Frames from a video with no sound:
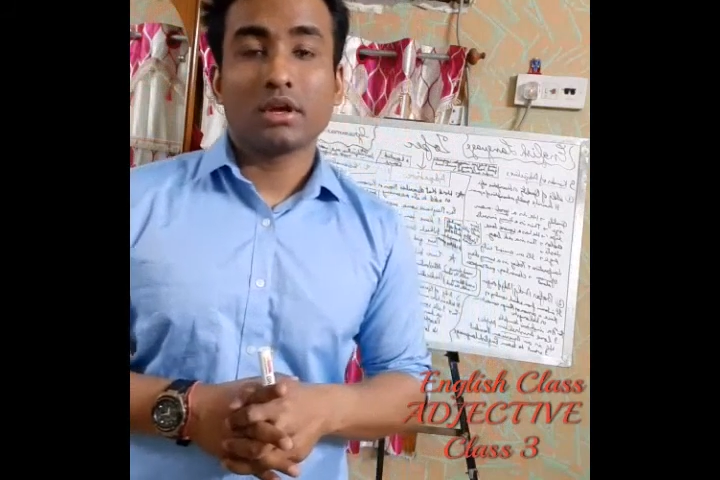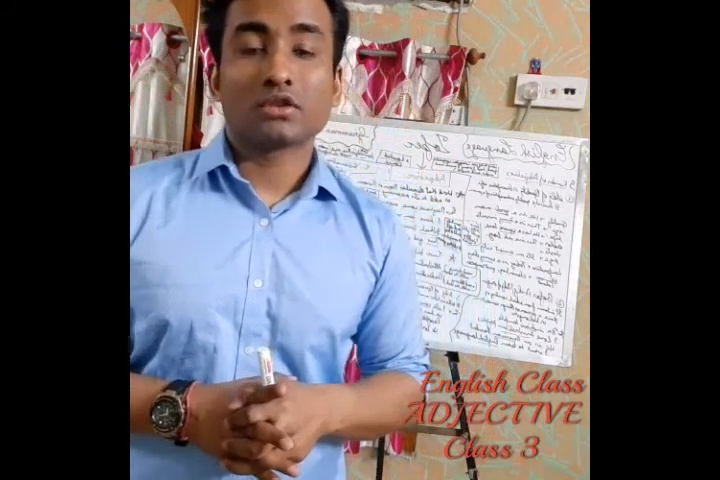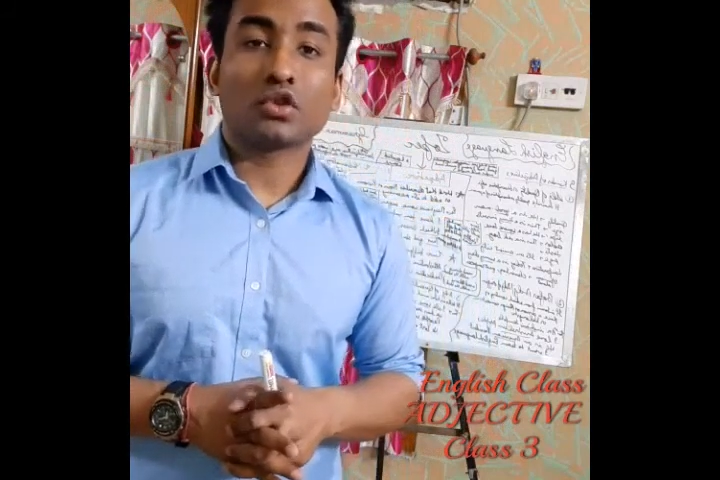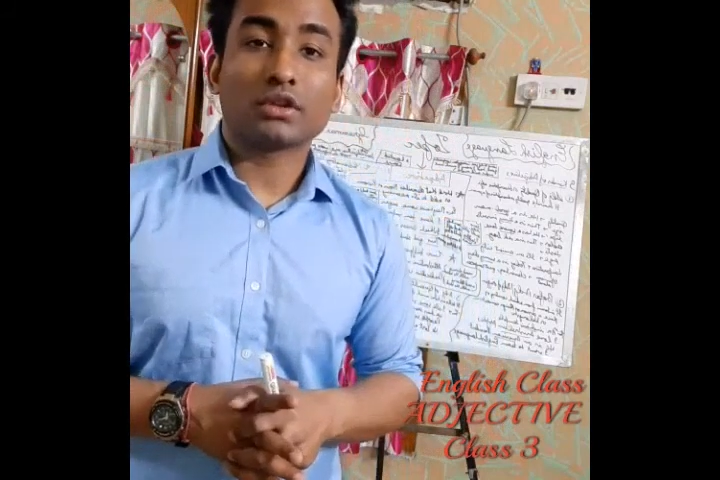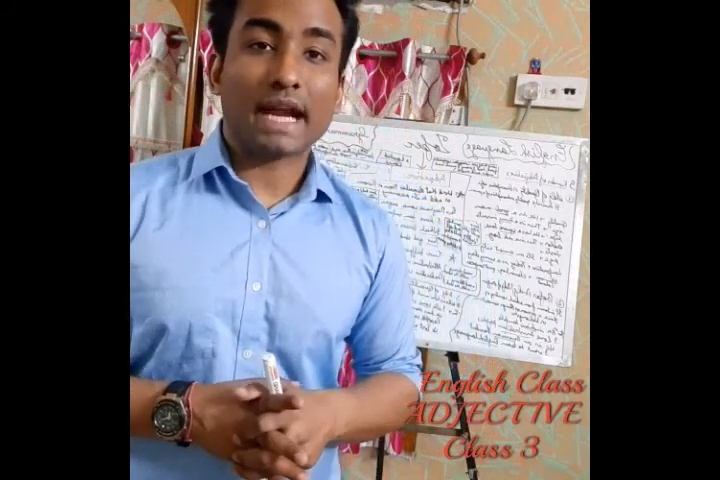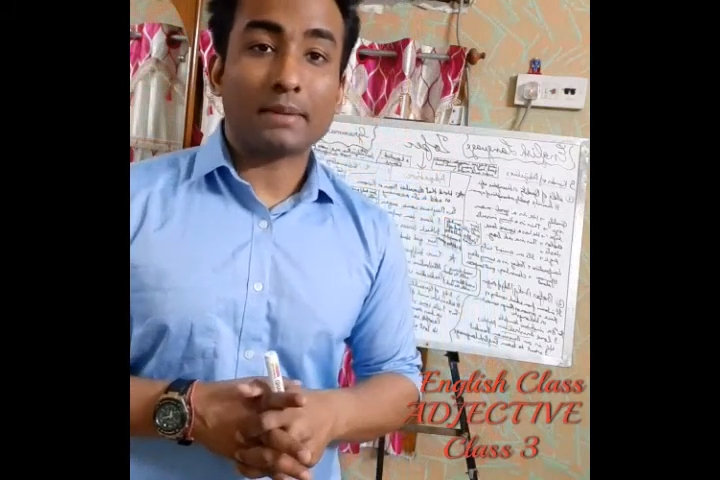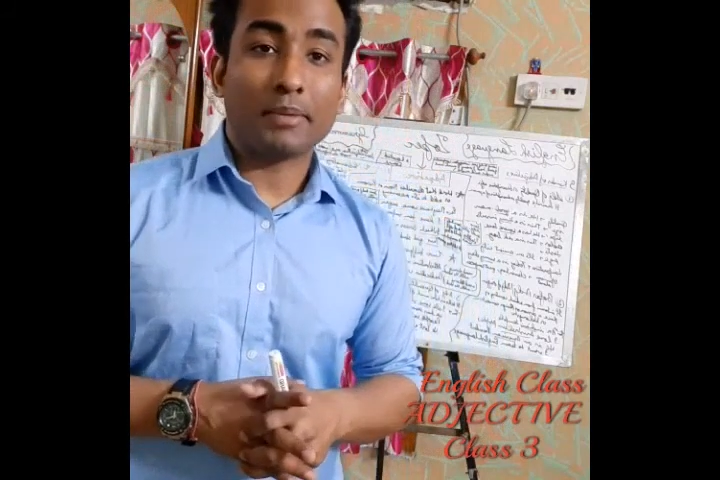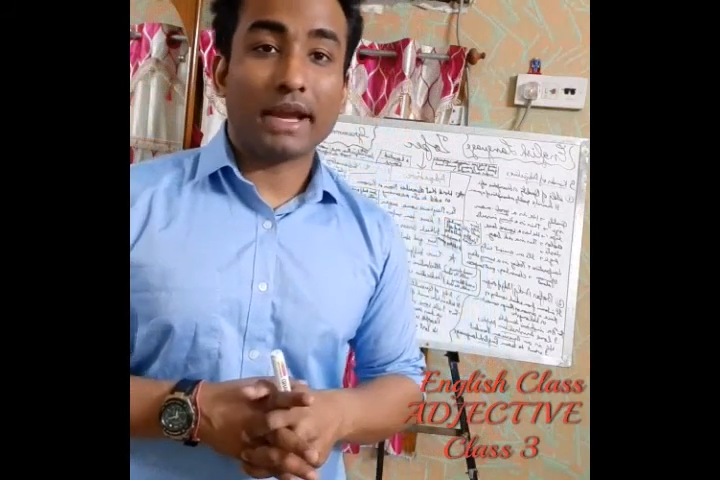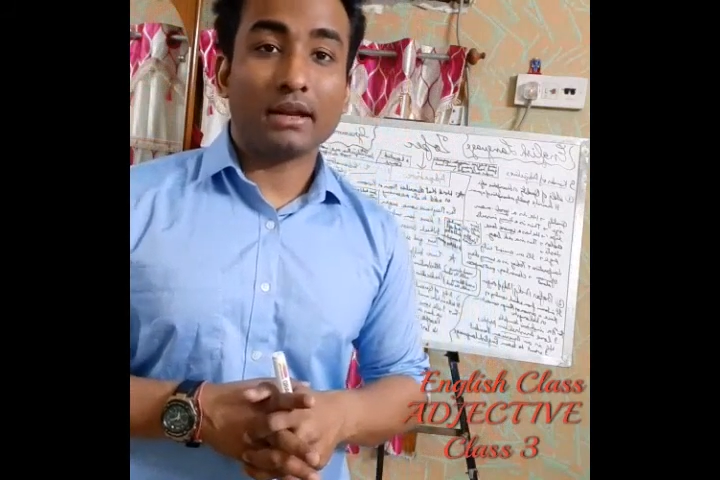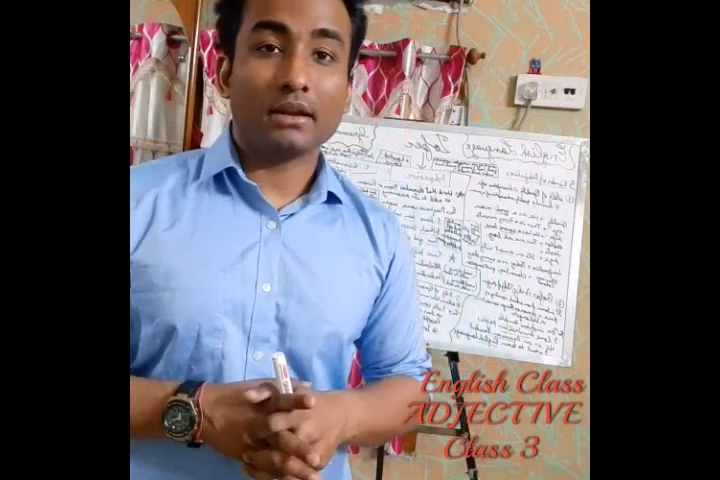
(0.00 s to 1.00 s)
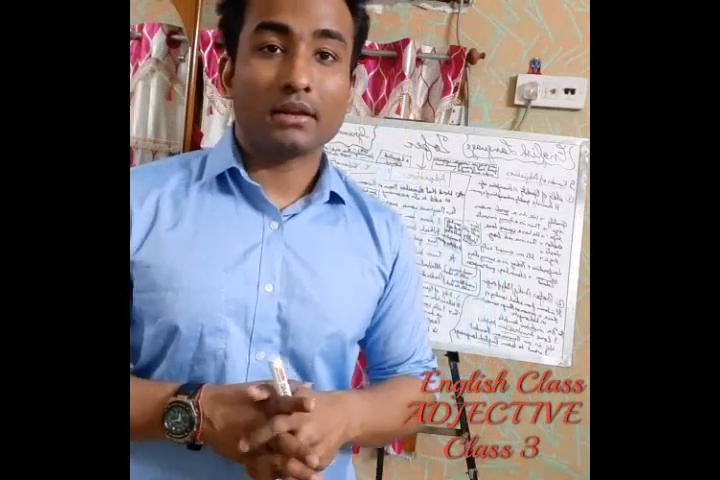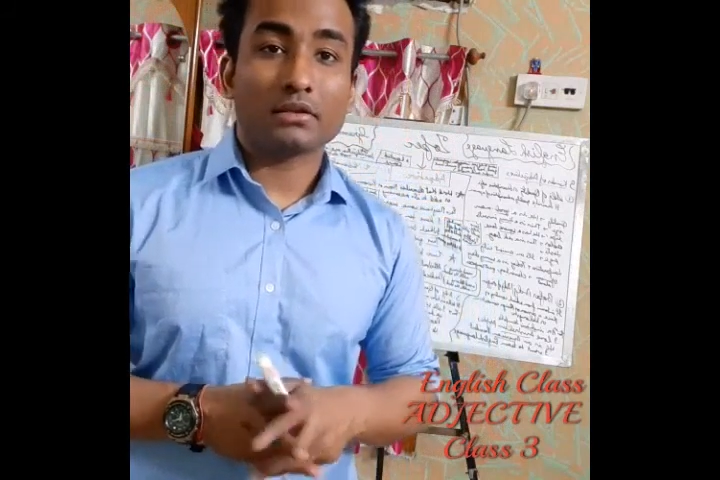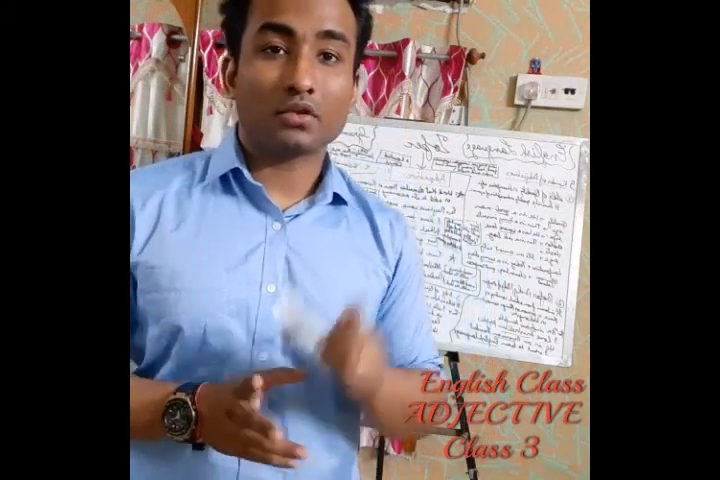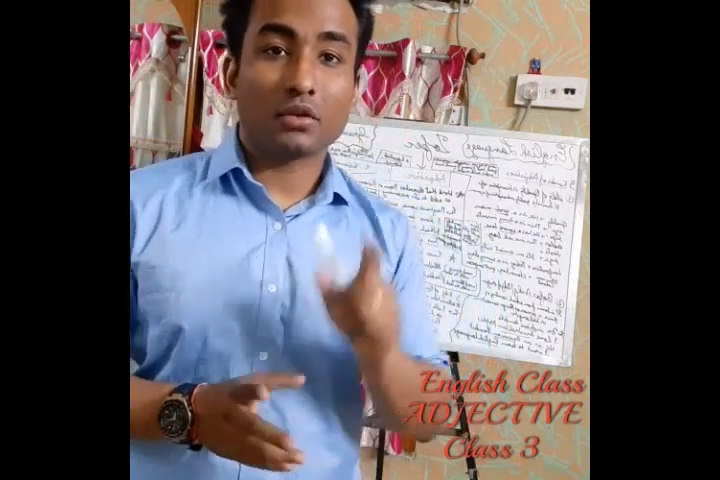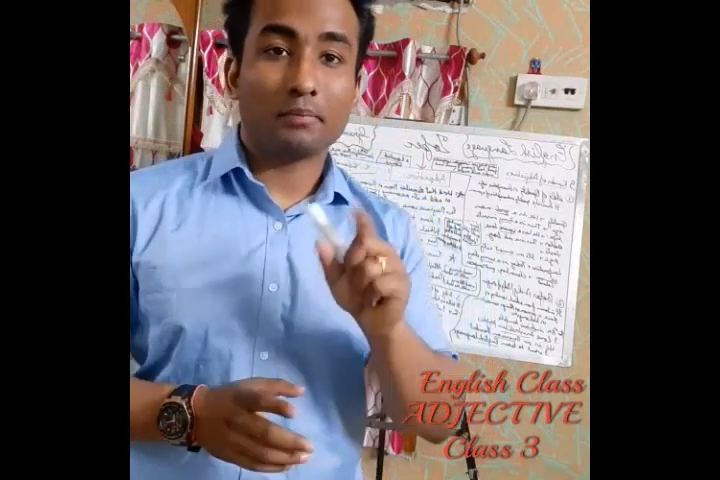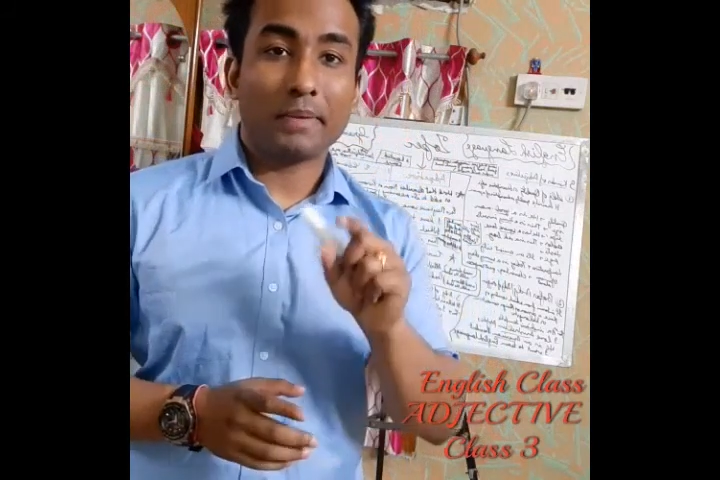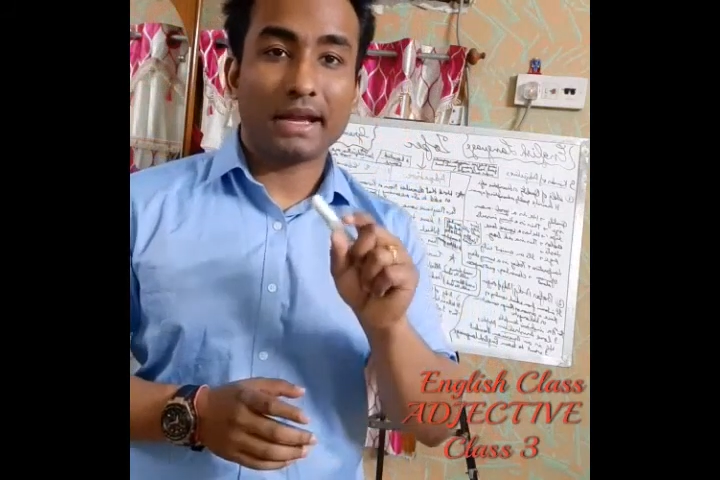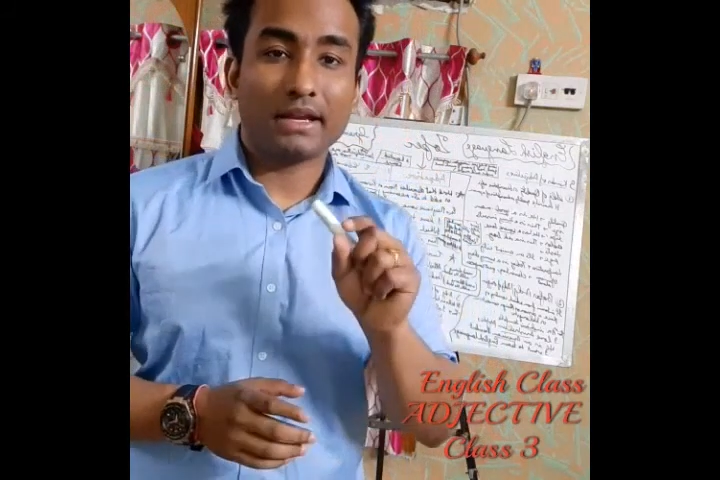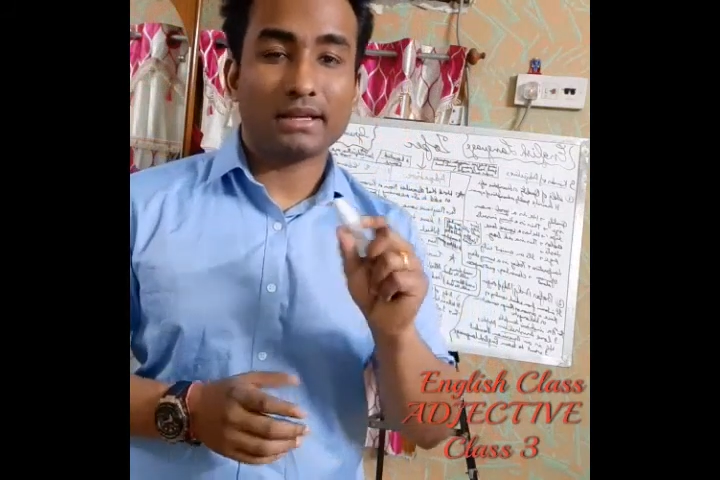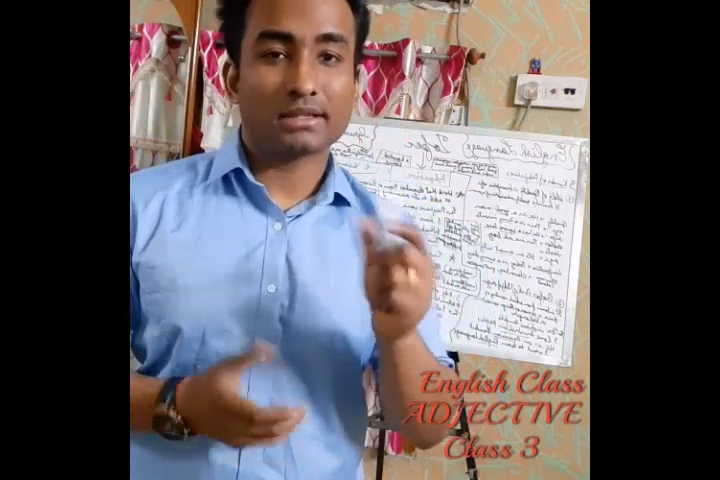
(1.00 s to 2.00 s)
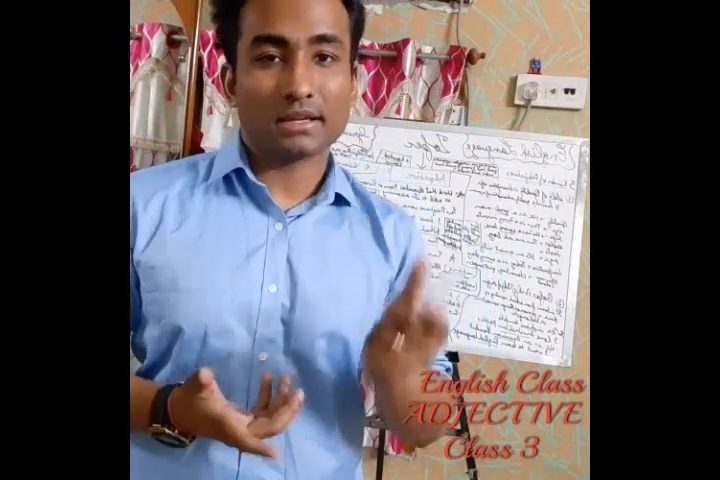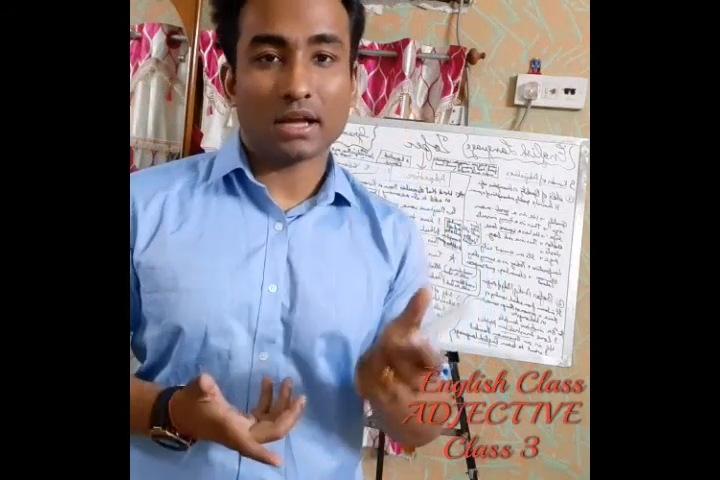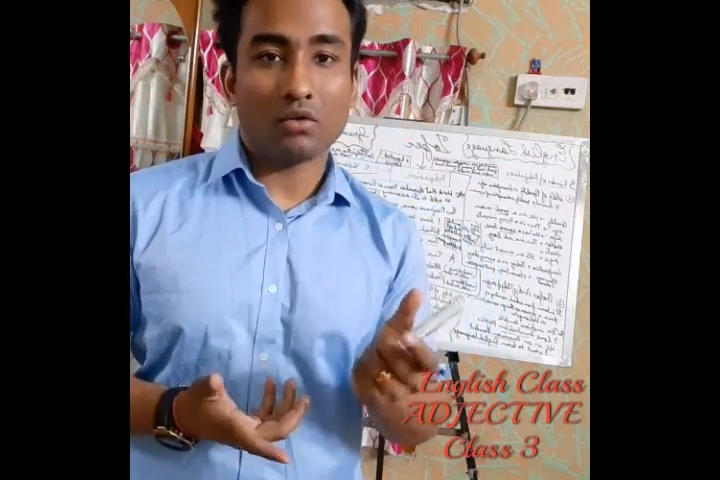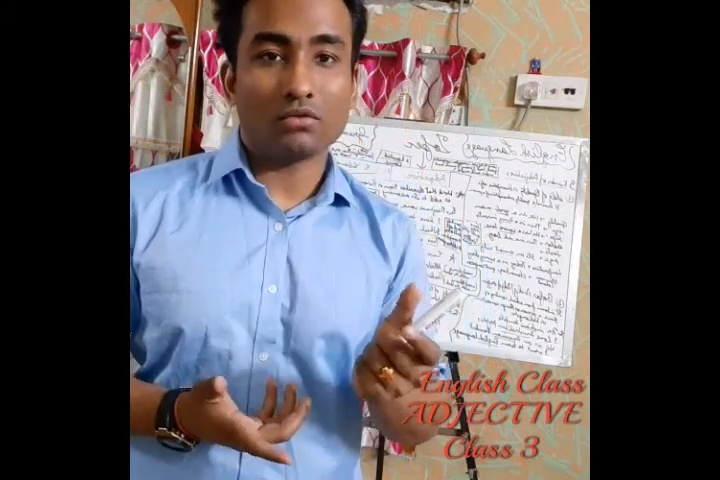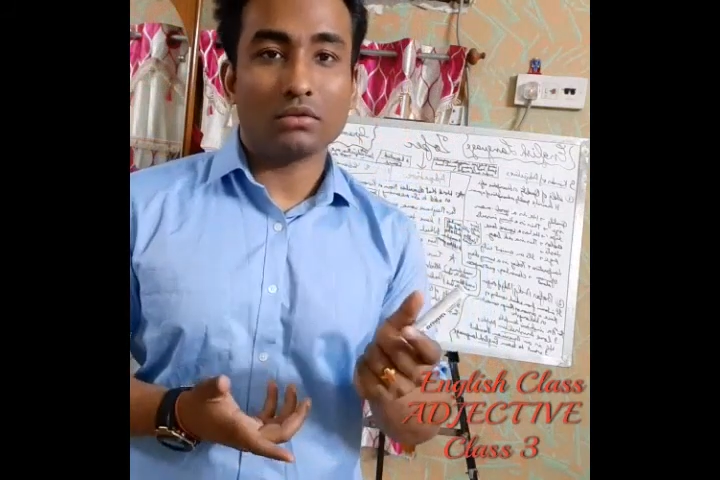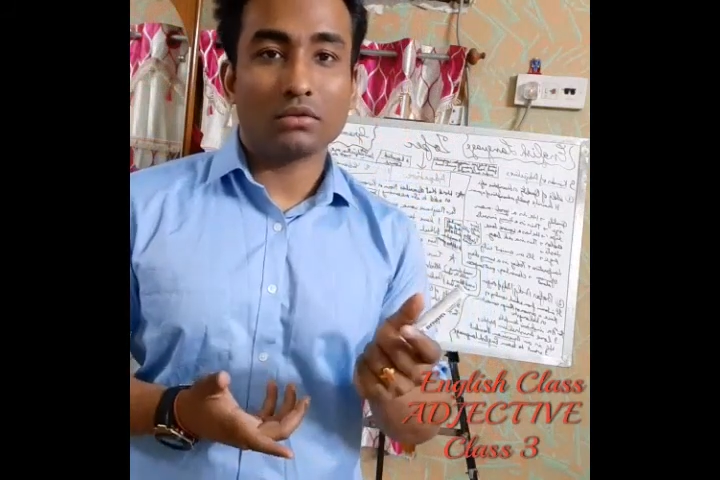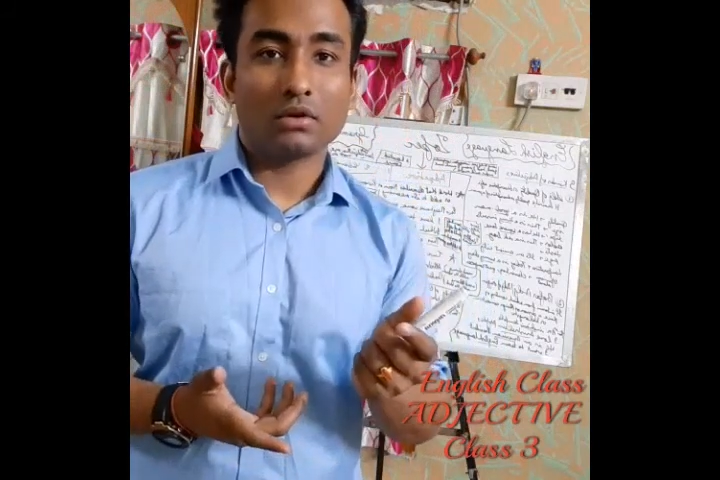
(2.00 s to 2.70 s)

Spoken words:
so that pen, so pen is a noun.